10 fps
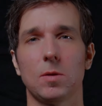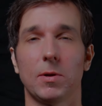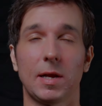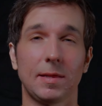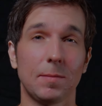but I
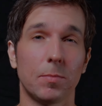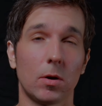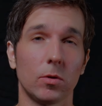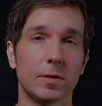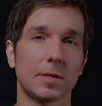did borrow
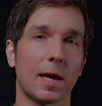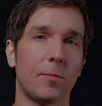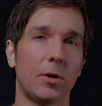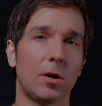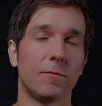this
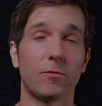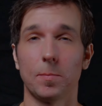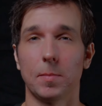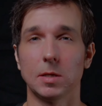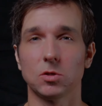camera from
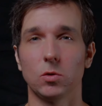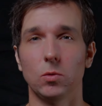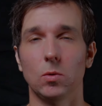my school